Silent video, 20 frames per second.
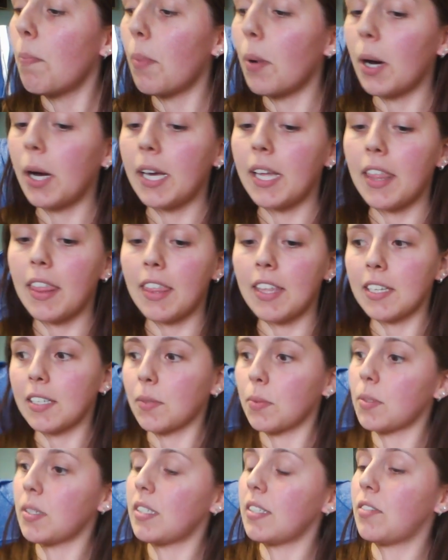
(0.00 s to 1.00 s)
but
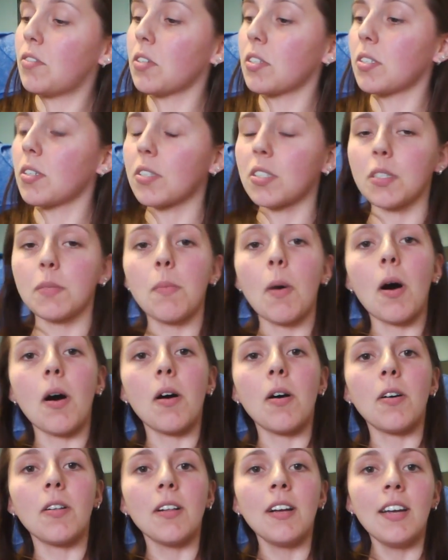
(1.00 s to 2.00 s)
this was just a
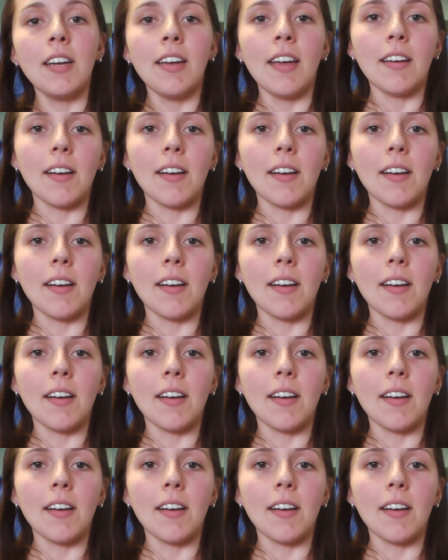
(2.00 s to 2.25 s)
small